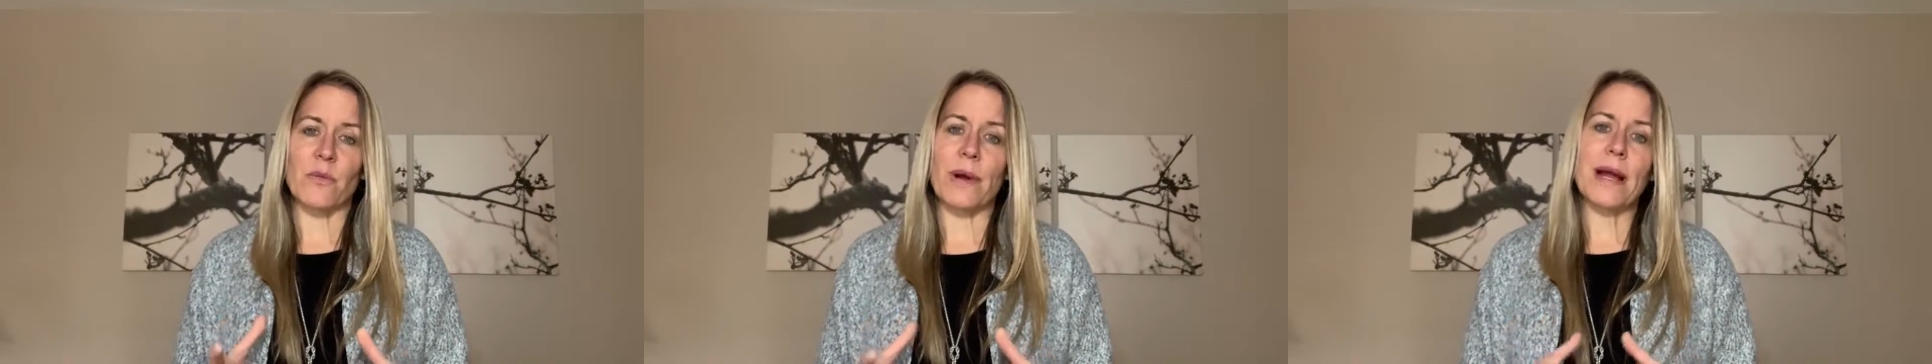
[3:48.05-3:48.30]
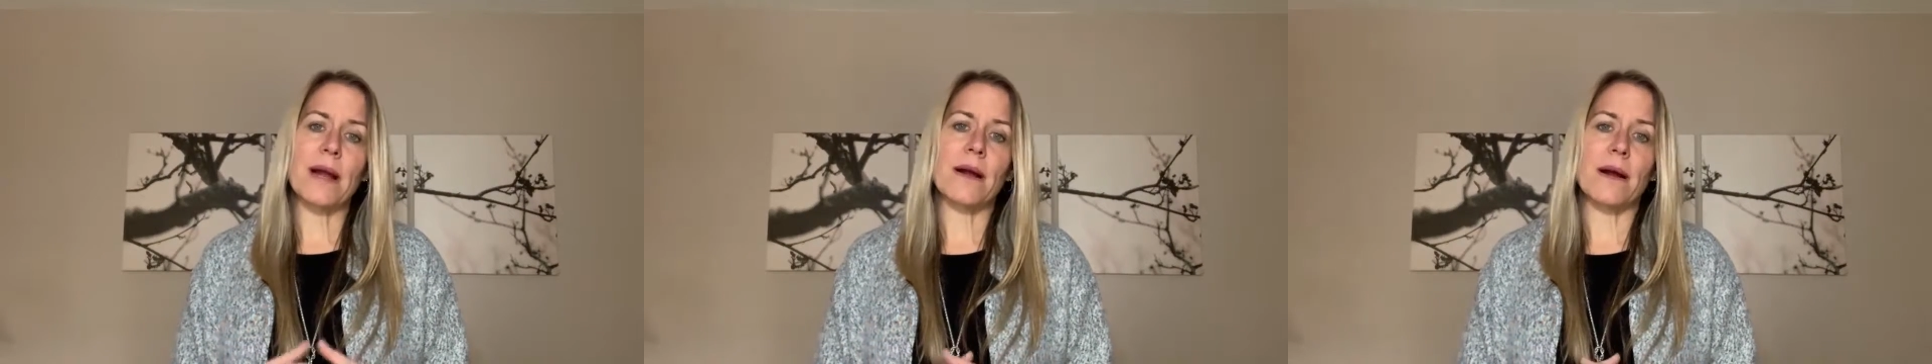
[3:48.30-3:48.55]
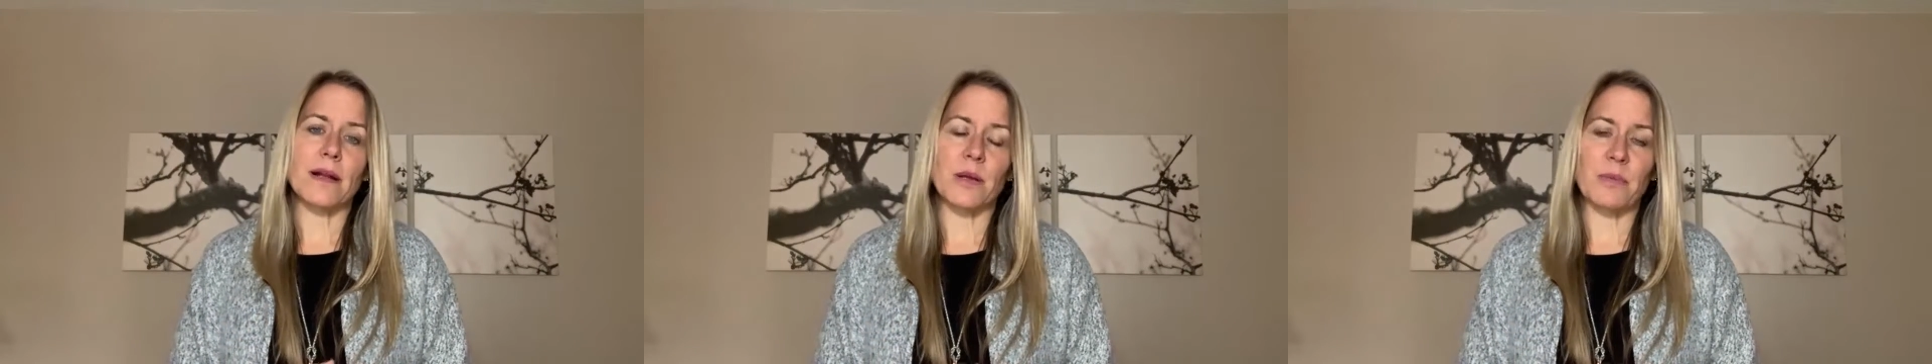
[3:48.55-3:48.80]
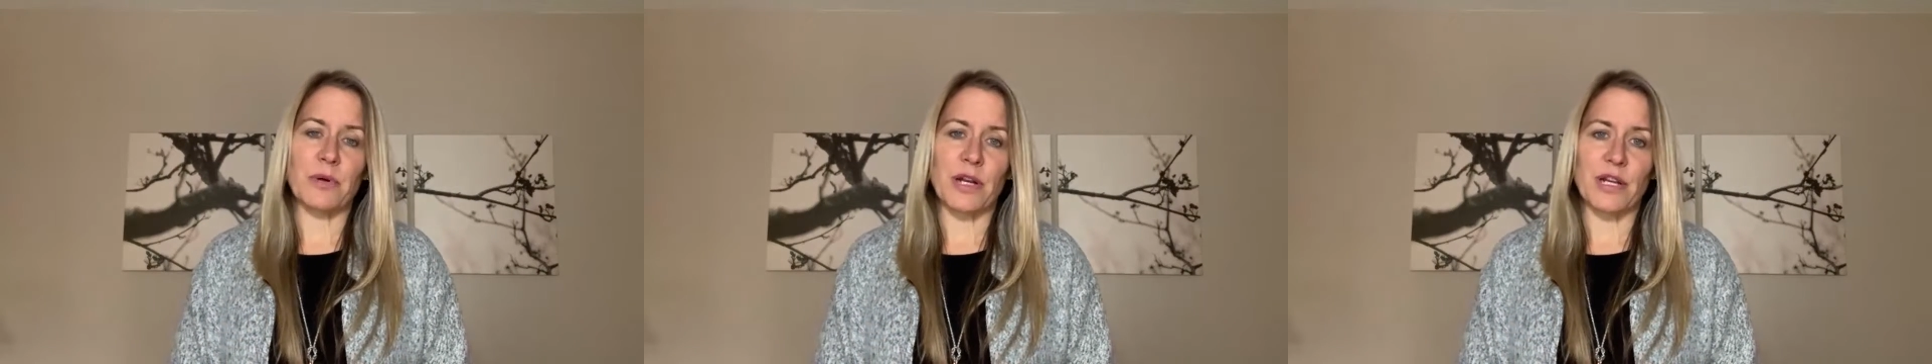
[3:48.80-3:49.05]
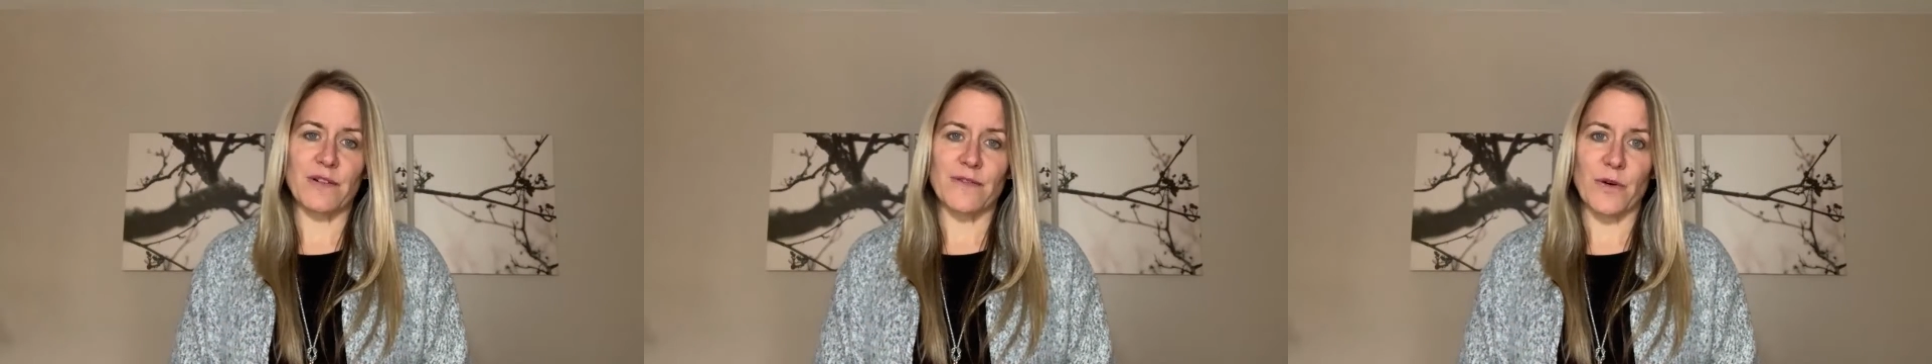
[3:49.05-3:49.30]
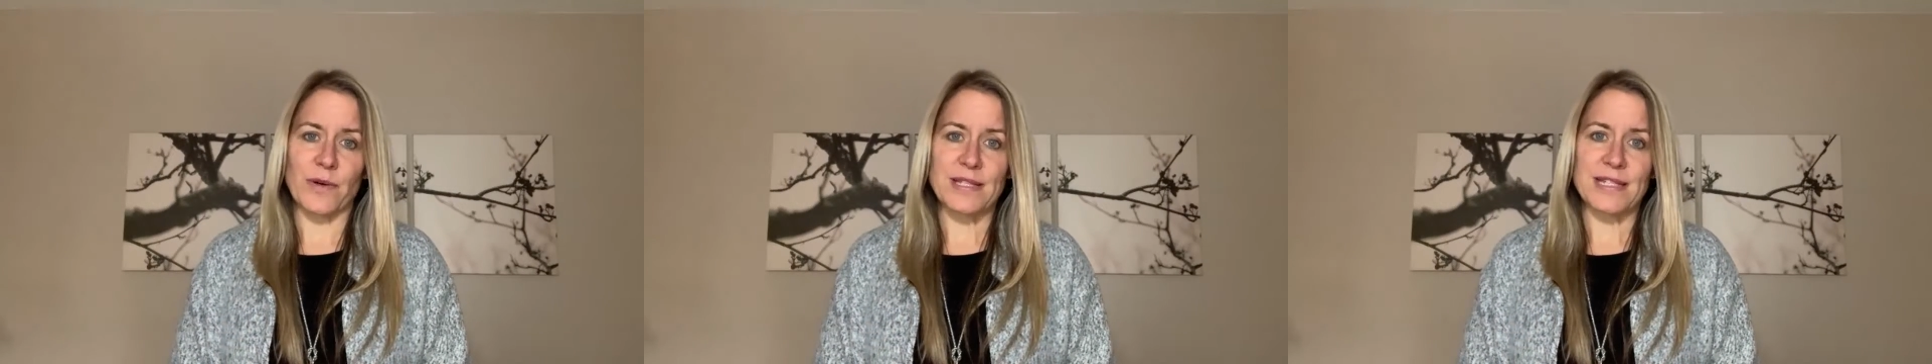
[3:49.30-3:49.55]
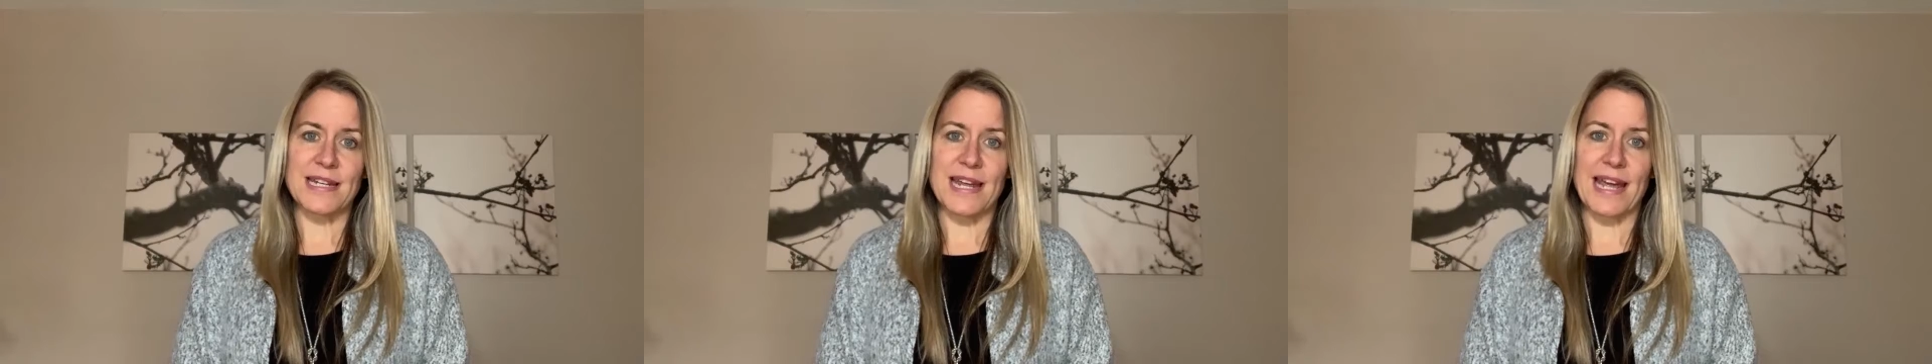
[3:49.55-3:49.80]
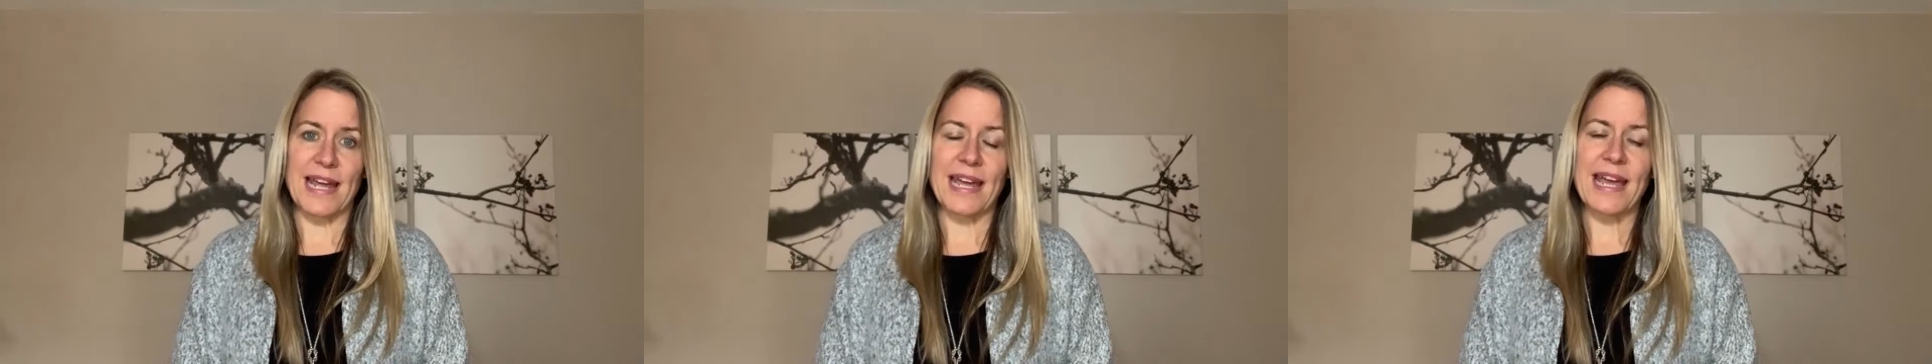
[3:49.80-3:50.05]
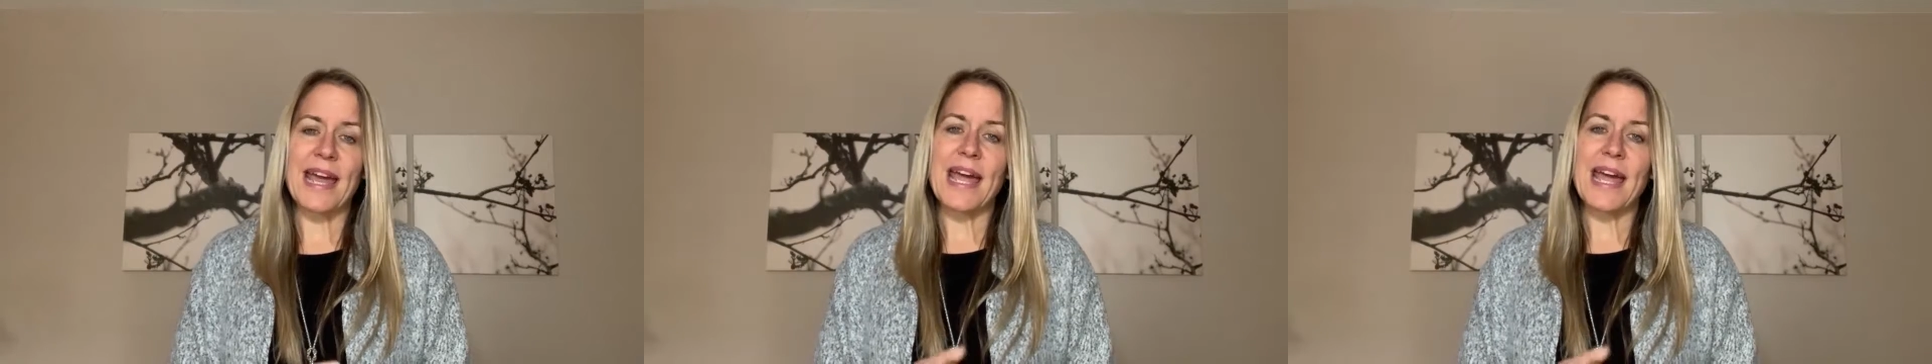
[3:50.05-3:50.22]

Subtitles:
where are you putting your focus today